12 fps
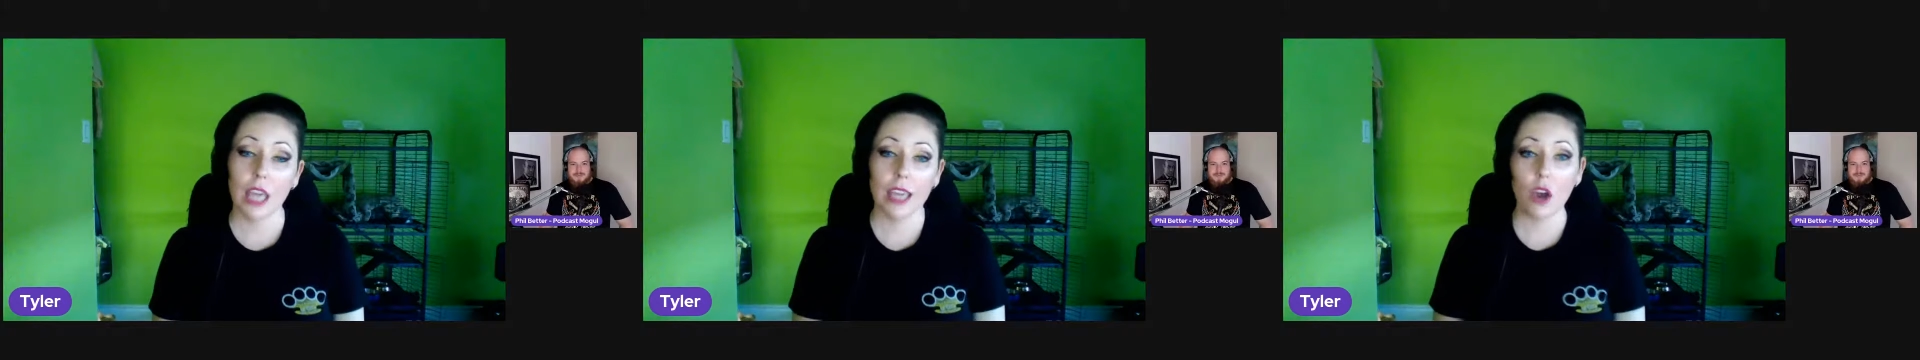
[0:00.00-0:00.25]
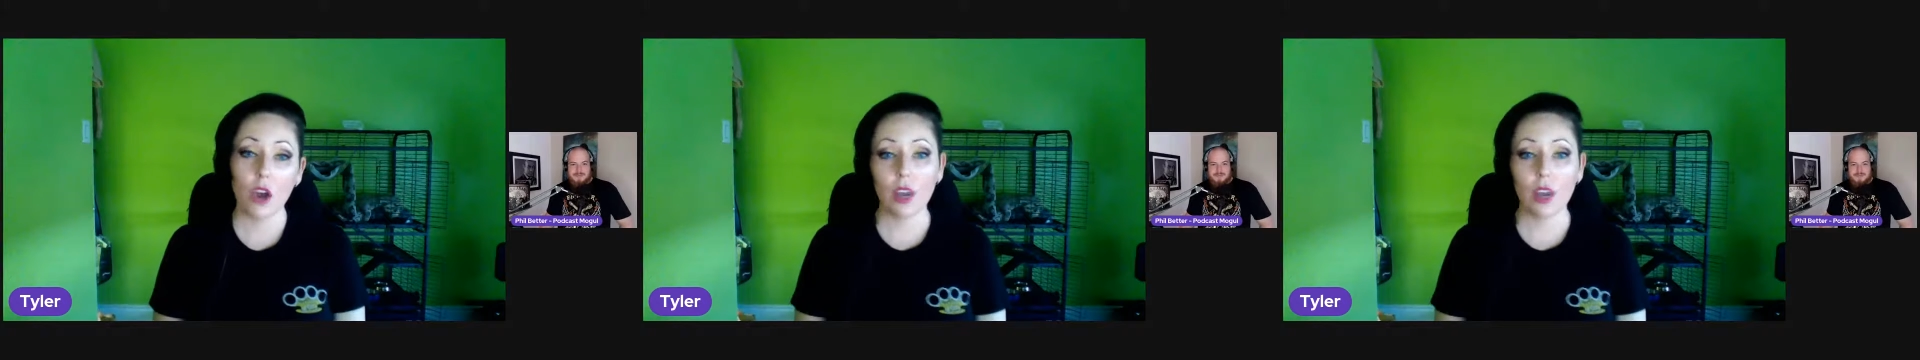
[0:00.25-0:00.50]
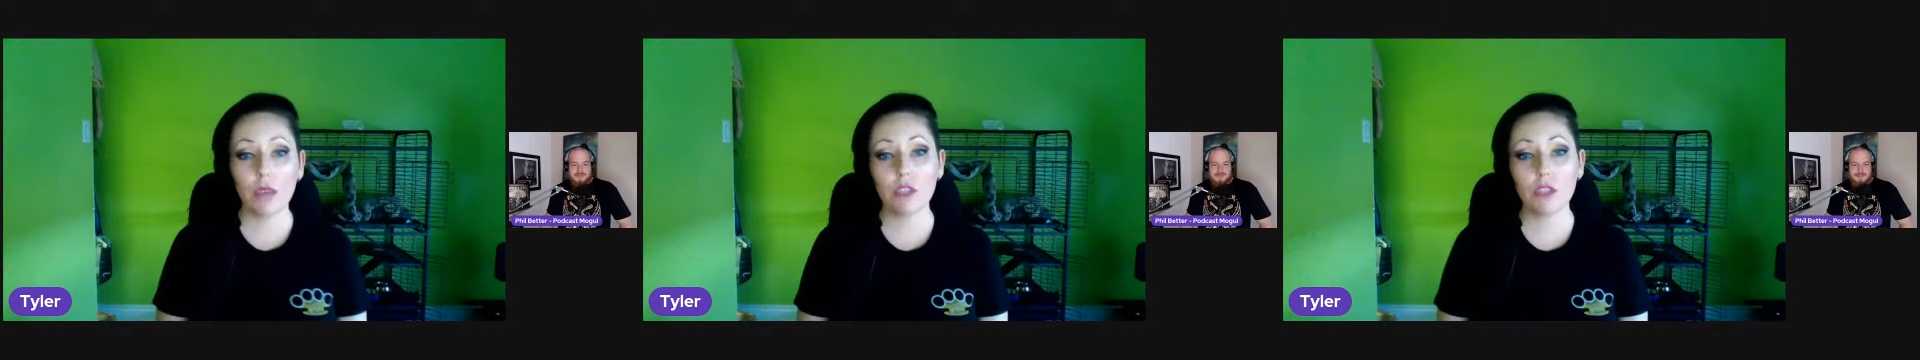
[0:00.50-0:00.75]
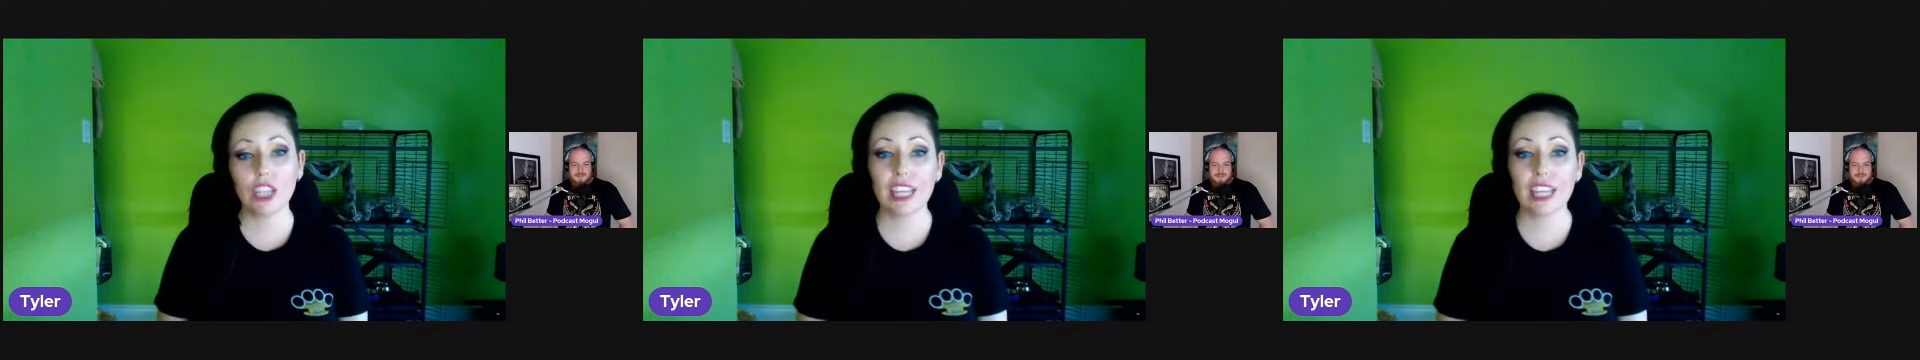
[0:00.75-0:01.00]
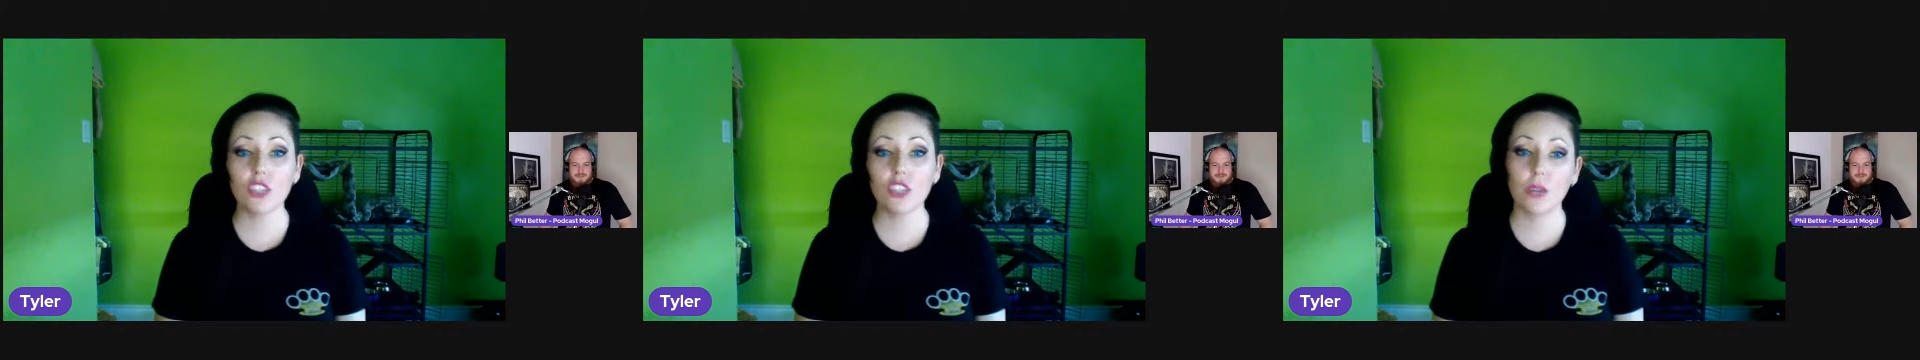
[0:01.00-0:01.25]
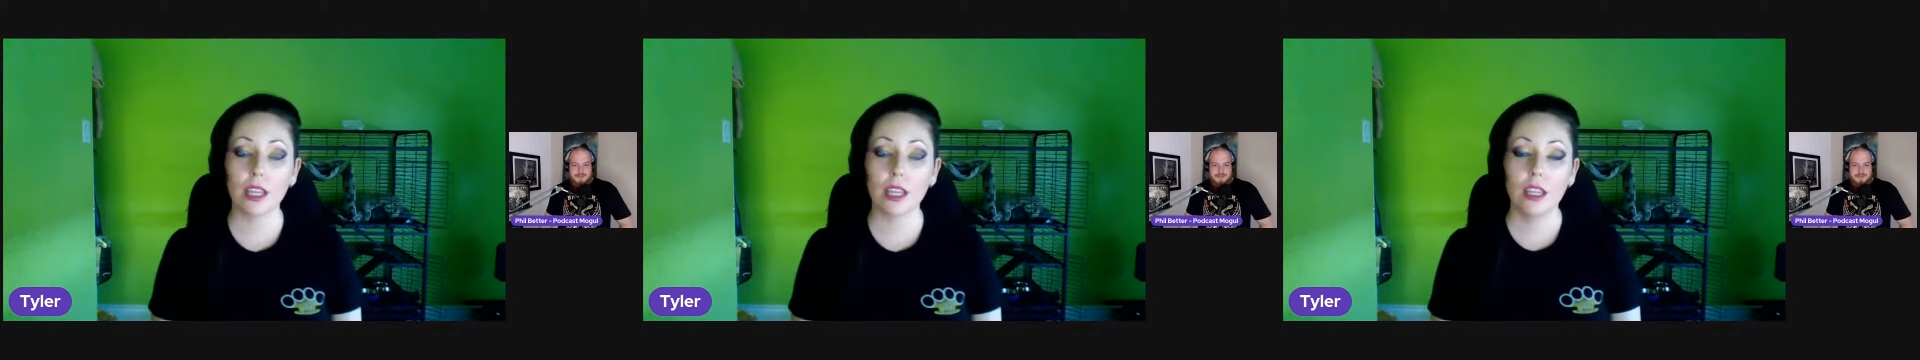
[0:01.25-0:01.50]
"Yeah, okay, we'll check into
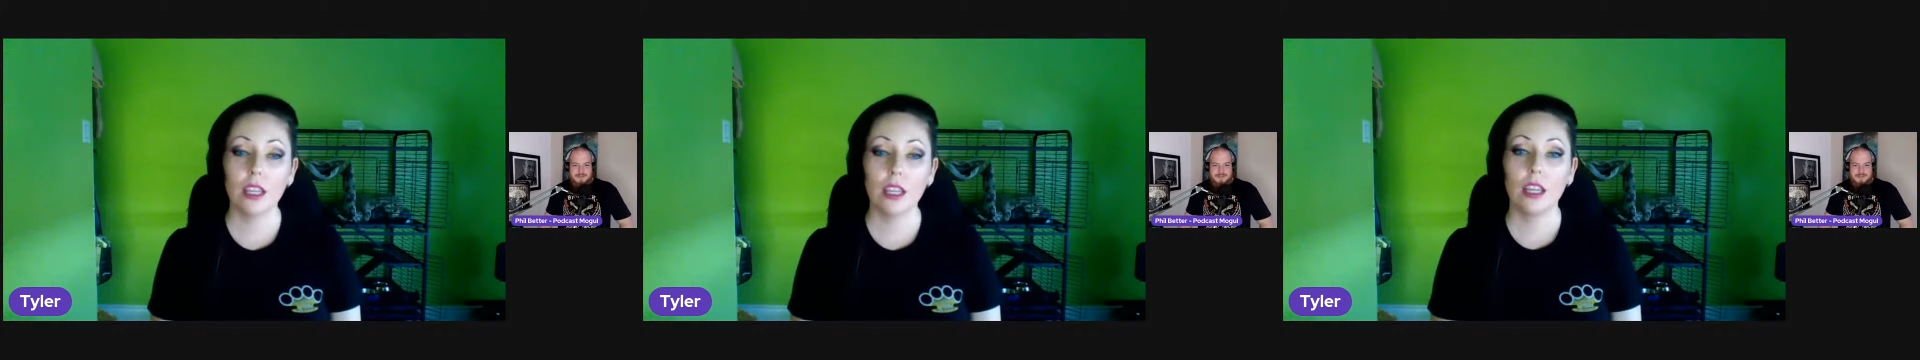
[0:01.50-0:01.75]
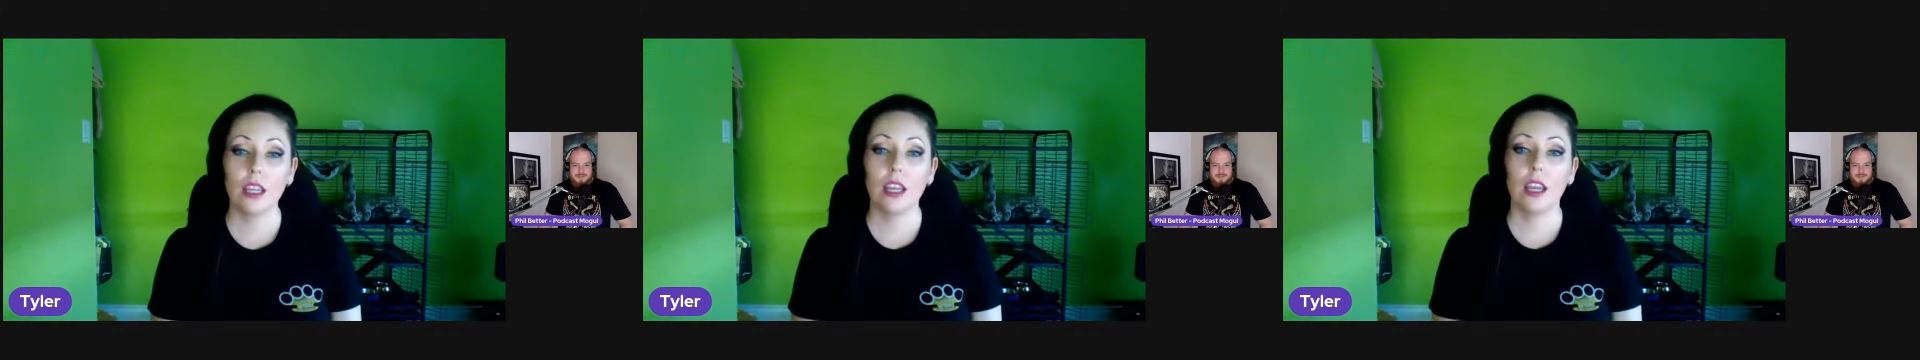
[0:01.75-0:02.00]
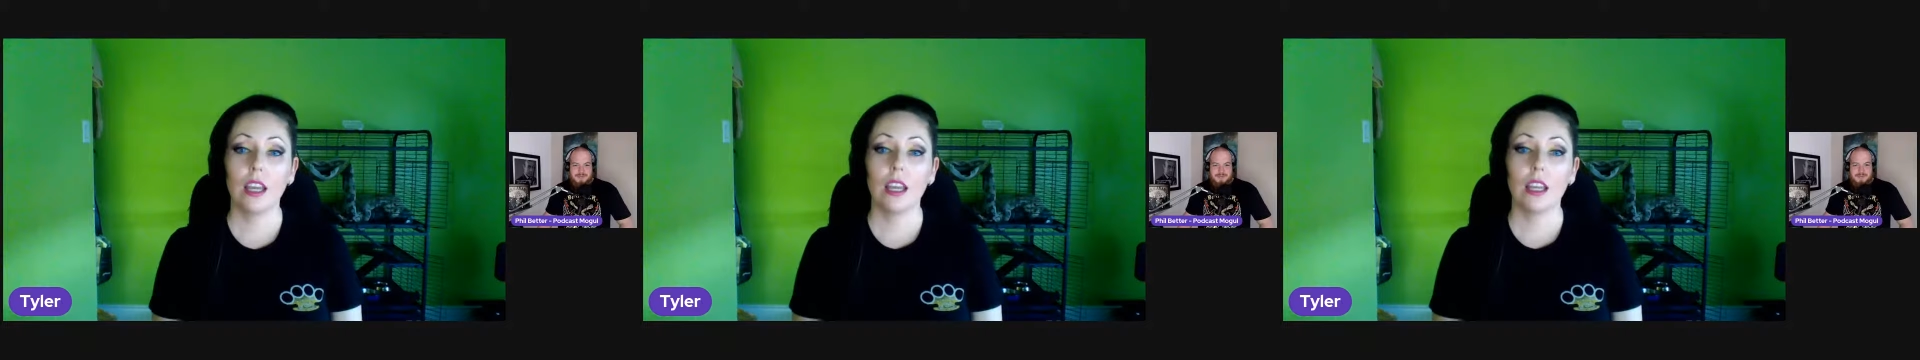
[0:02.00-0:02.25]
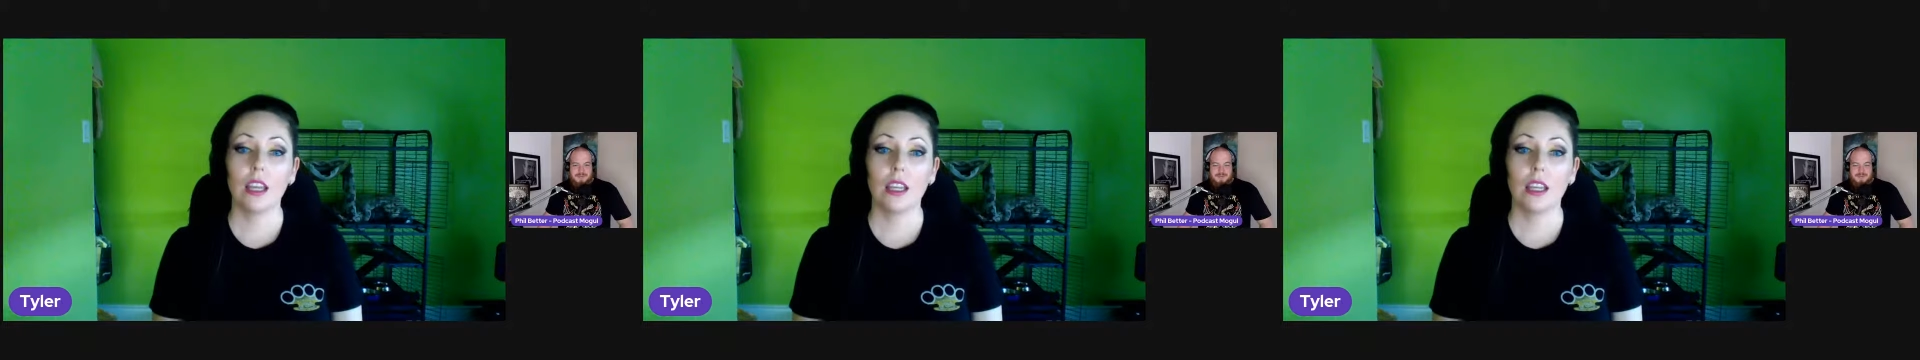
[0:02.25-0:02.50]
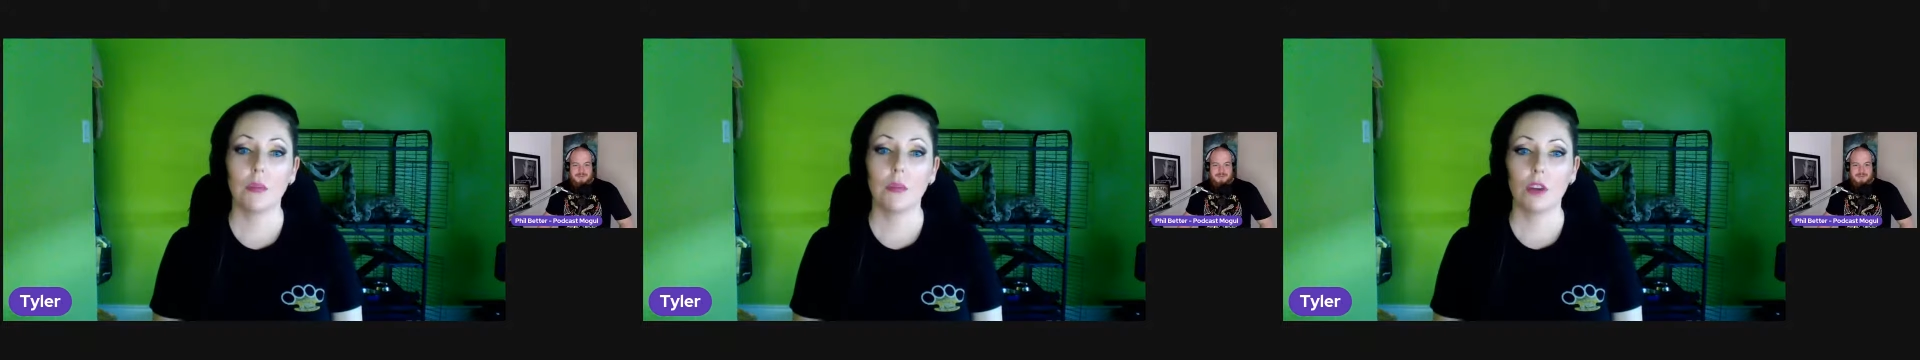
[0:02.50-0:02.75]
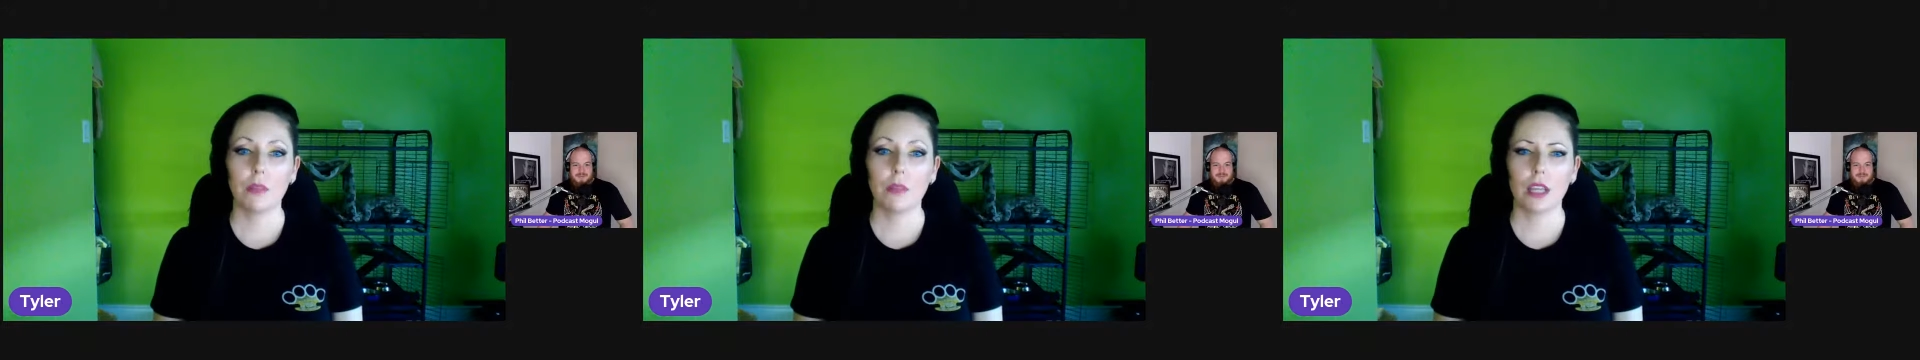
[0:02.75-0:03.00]
it." Him
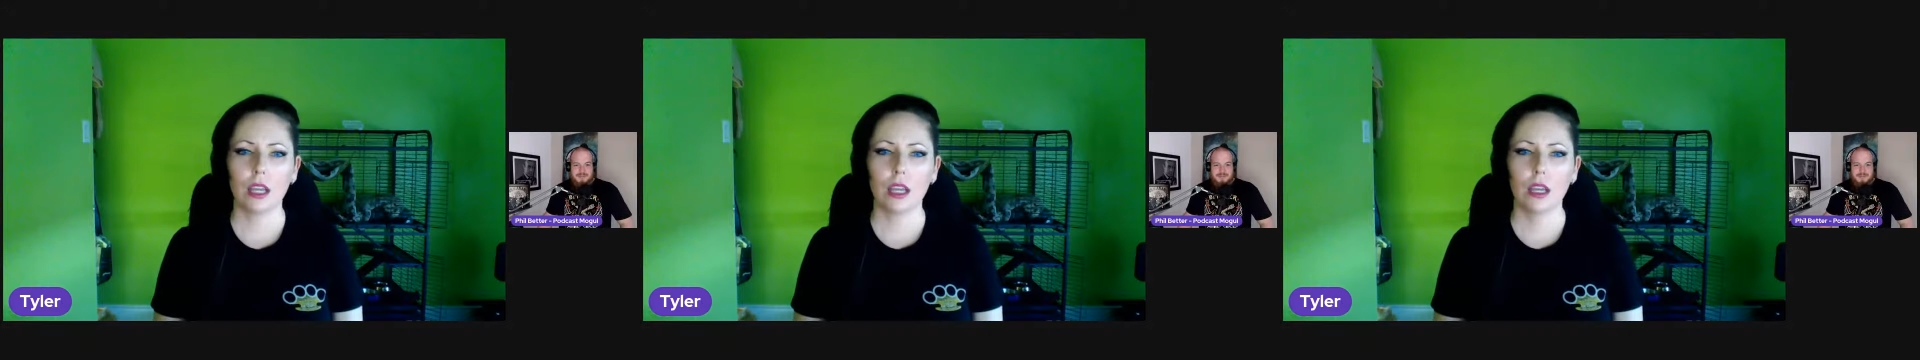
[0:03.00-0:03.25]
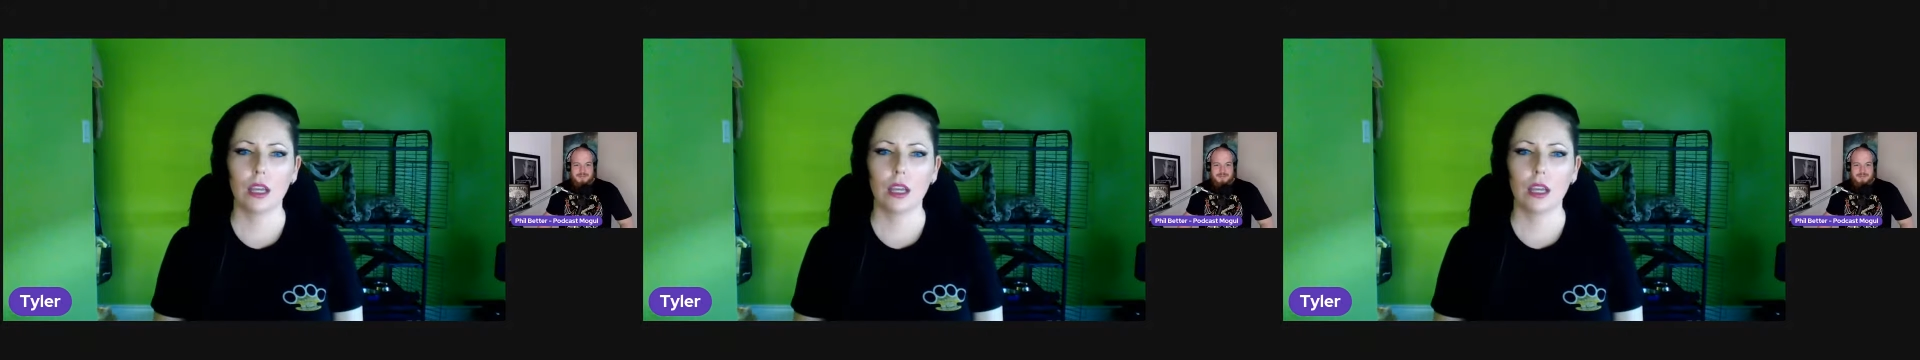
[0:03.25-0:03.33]
not be like,